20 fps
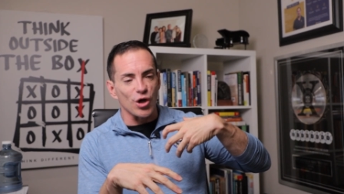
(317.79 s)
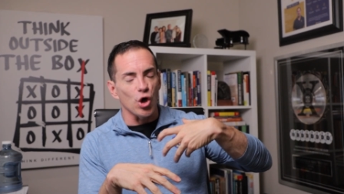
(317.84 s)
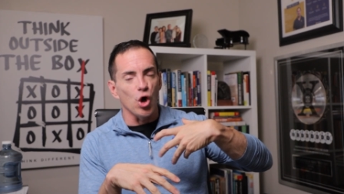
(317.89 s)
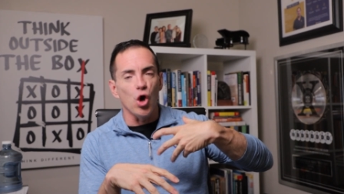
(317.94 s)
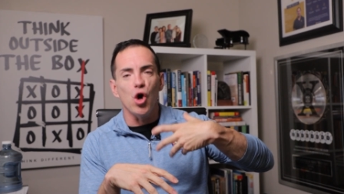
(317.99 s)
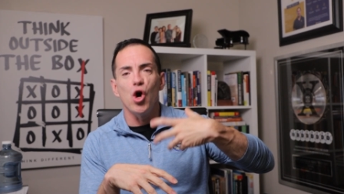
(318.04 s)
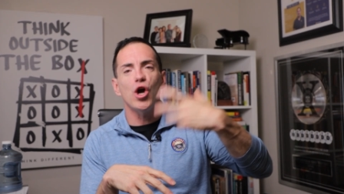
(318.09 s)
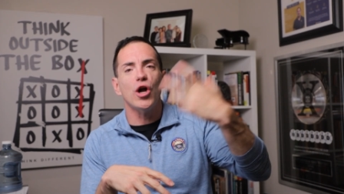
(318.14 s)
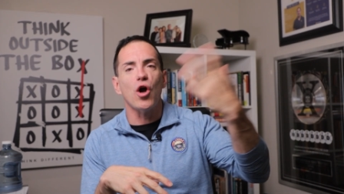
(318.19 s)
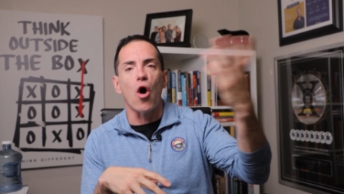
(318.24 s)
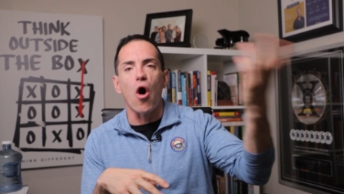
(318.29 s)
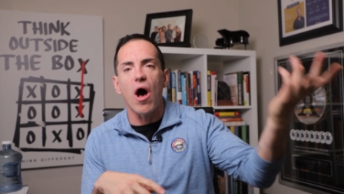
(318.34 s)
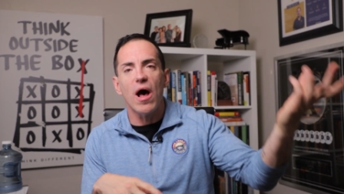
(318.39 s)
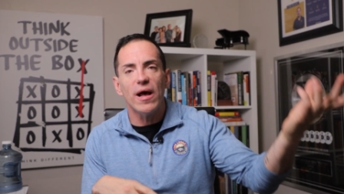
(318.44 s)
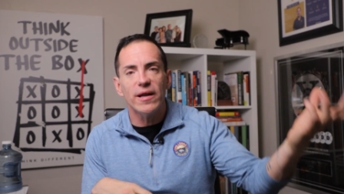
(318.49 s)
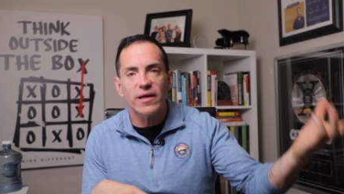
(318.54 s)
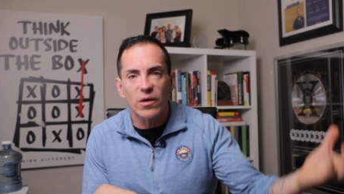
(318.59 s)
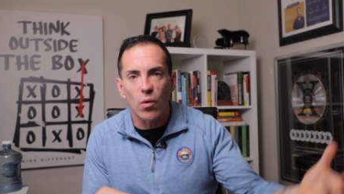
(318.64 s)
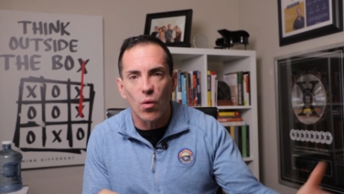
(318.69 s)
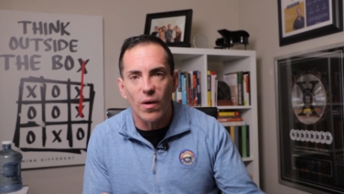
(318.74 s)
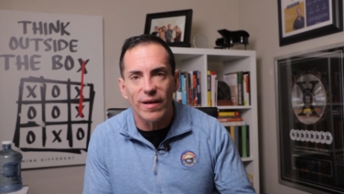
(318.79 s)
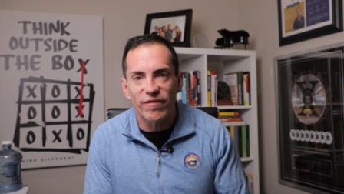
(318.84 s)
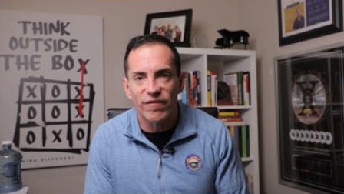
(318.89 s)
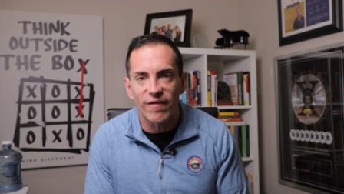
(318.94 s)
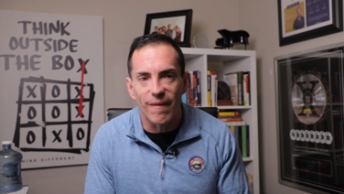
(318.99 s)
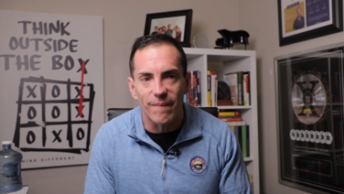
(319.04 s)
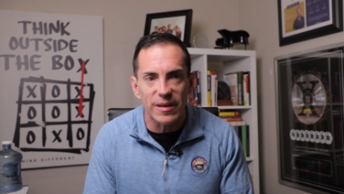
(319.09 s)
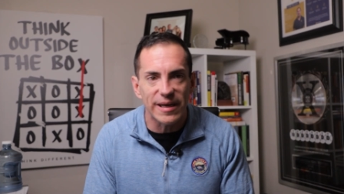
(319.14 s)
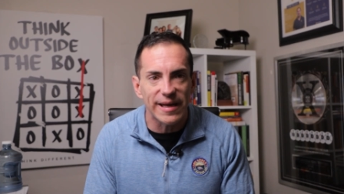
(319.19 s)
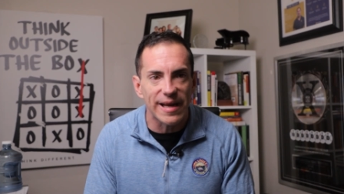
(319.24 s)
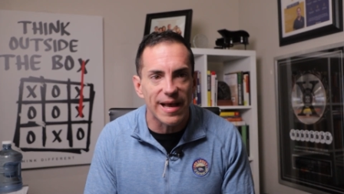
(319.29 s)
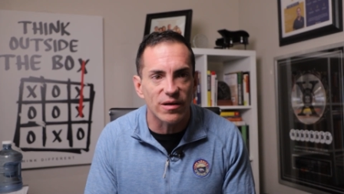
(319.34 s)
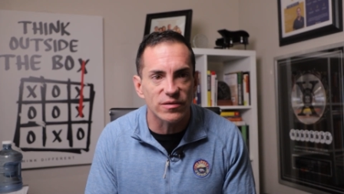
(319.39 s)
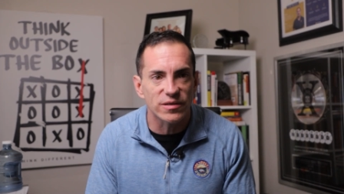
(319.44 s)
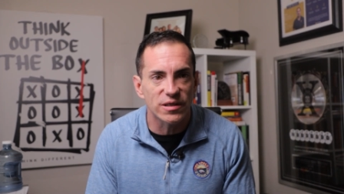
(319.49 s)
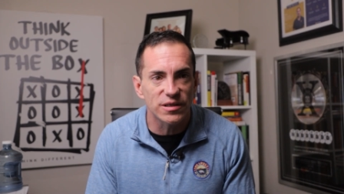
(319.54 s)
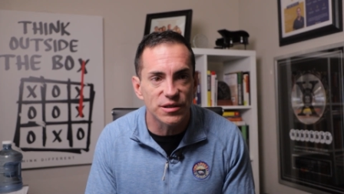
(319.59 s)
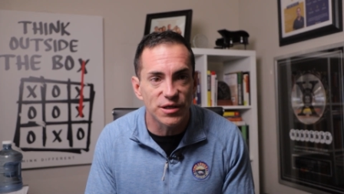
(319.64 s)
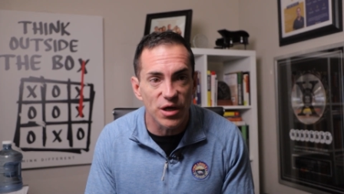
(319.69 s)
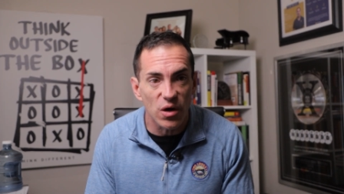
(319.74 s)
hook on to what somebody
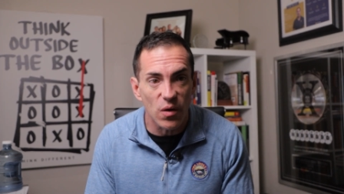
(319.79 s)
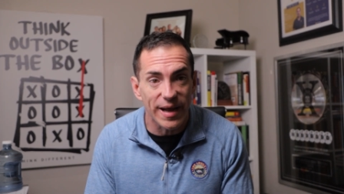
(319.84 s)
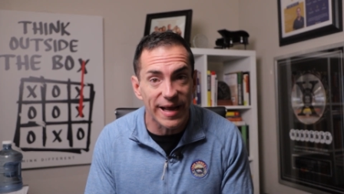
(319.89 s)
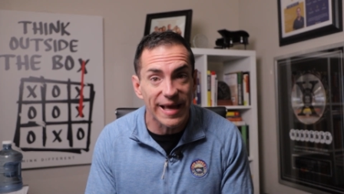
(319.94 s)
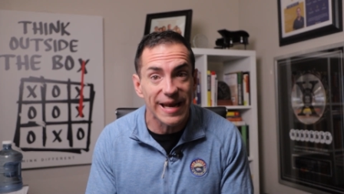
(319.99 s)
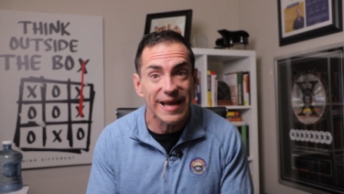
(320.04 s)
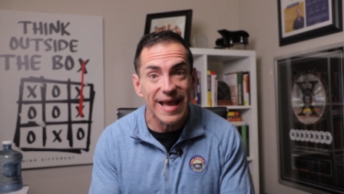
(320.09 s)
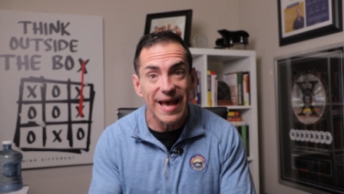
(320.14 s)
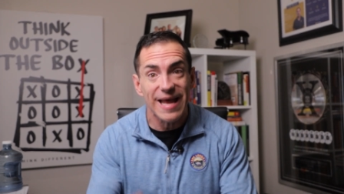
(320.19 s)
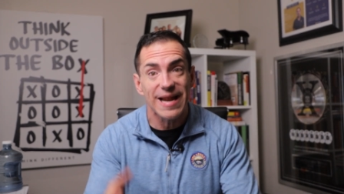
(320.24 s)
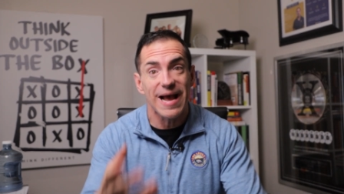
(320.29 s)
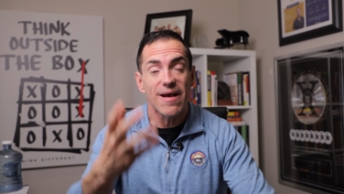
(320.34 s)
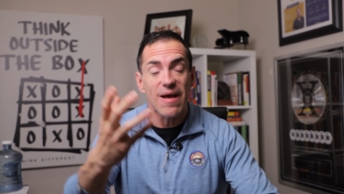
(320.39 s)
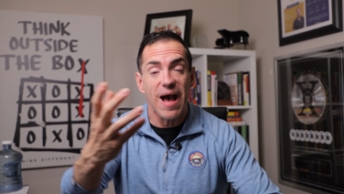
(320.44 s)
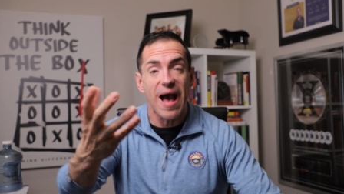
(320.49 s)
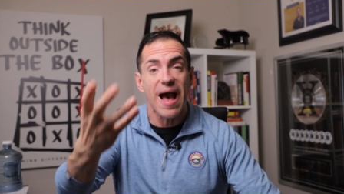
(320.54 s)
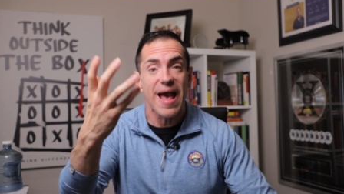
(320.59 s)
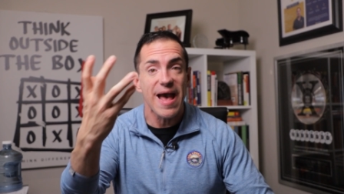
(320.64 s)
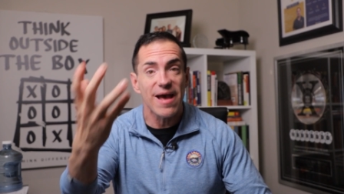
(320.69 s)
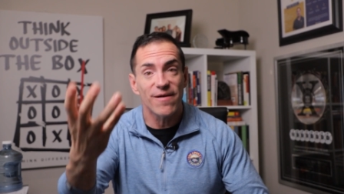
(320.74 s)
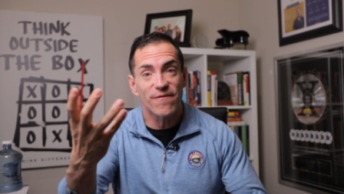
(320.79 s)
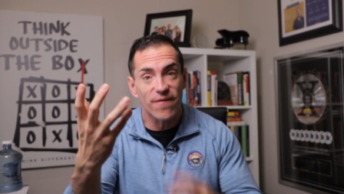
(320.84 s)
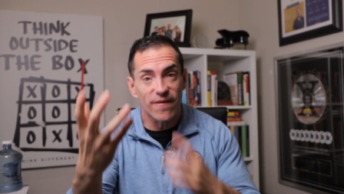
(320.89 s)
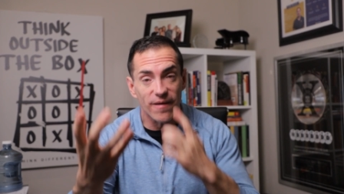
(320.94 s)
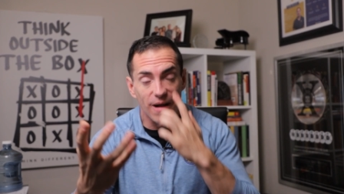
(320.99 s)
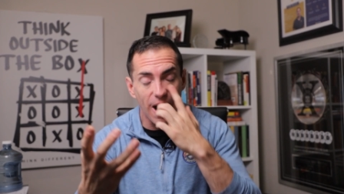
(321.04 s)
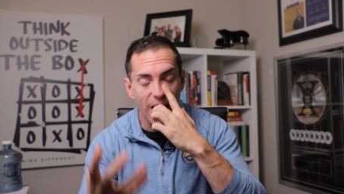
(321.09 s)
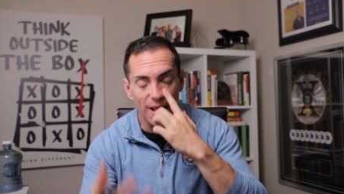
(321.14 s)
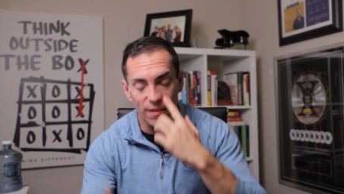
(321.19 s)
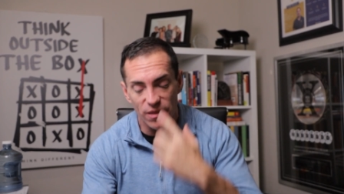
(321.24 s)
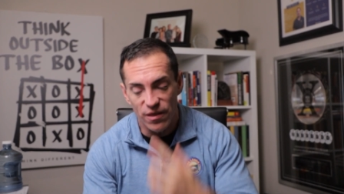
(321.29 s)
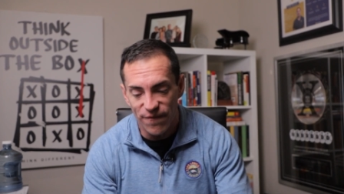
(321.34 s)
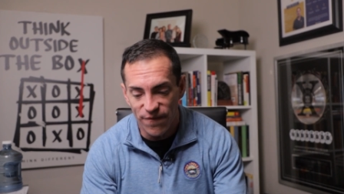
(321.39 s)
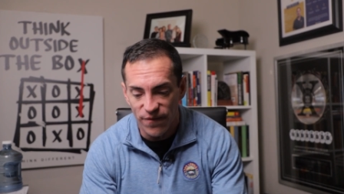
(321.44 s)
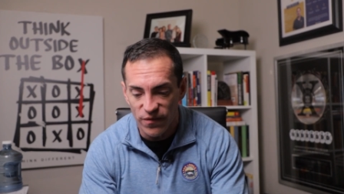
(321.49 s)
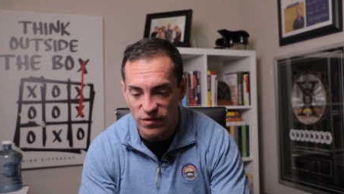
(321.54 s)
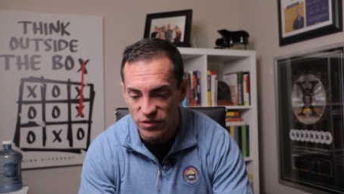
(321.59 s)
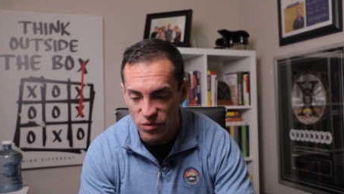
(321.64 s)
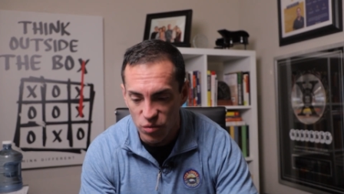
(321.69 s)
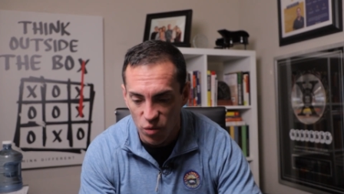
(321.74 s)
else is doing. And again, I, I had forgotten the
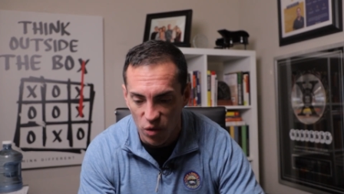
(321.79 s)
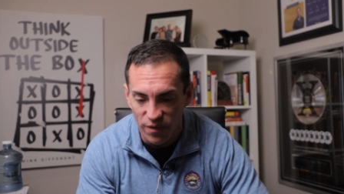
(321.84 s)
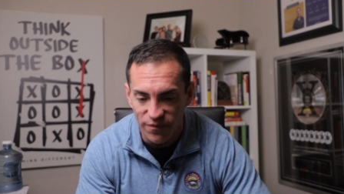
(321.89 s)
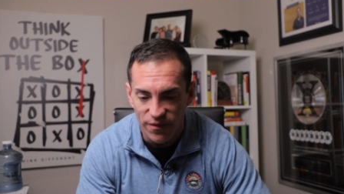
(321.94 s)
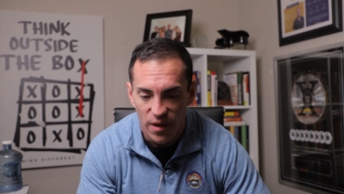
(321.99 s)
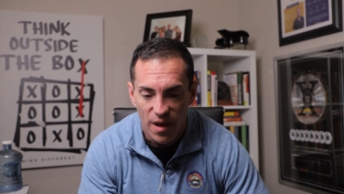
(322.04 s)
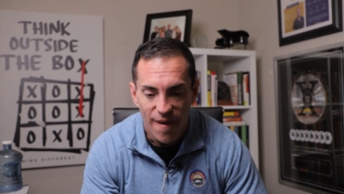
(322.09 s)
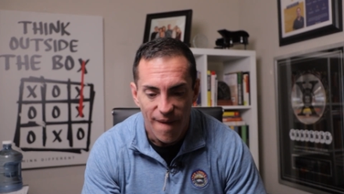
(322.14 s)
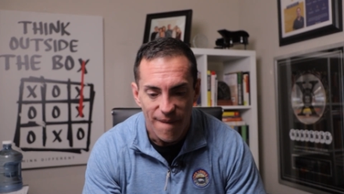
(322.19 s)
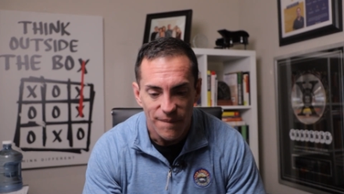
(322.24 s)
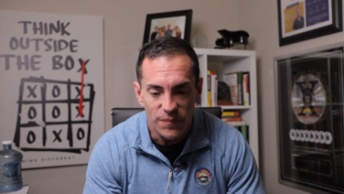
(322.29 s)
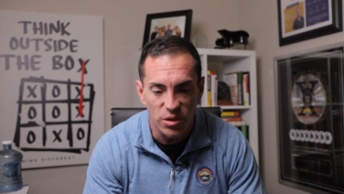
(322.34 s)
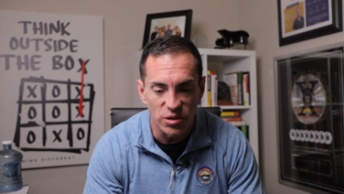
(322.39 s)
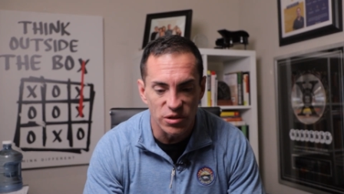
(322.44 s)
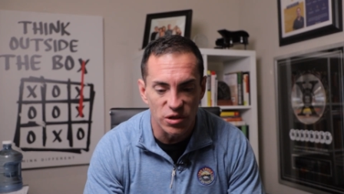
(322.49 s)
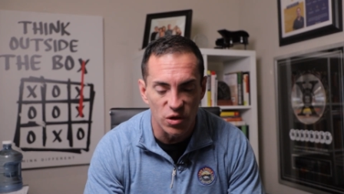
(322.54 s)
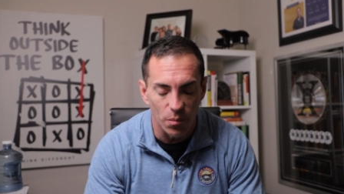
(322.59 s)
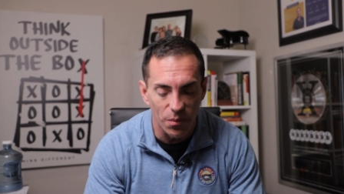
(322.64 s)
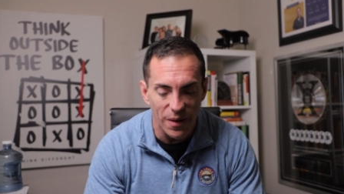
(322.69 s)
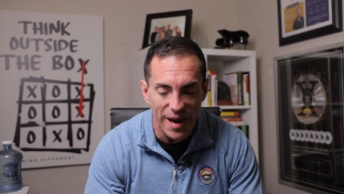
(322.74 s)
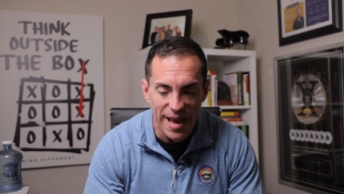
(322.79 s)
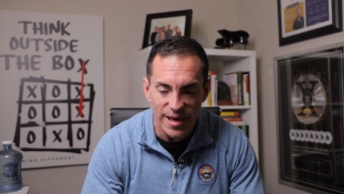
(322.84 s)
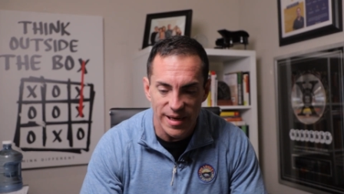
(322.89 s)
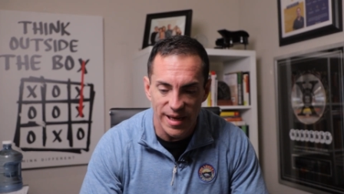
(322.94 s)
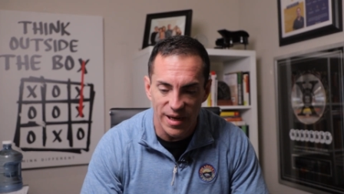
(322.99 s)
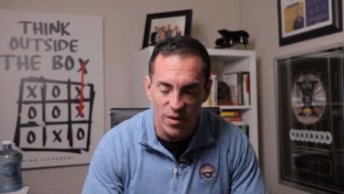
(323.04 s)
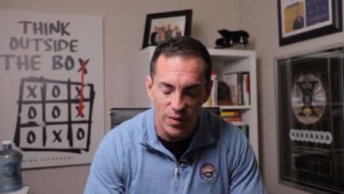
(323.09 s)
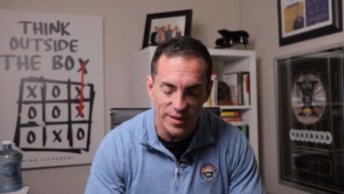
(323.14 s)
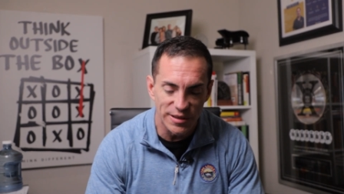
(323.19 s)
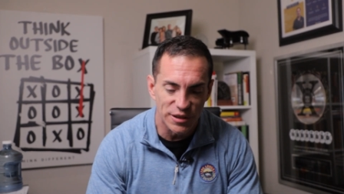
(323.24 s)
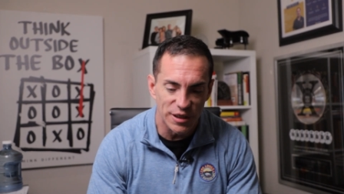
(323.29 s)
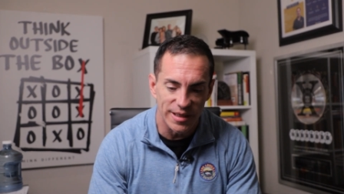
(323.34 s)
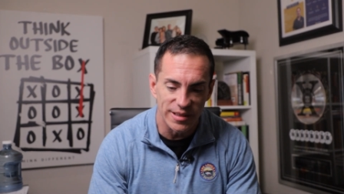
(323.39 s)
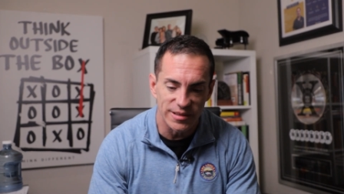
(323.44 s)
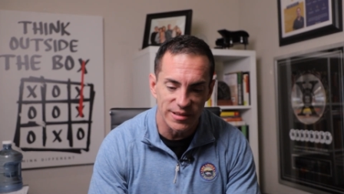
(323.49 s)
first rule of personal branding, which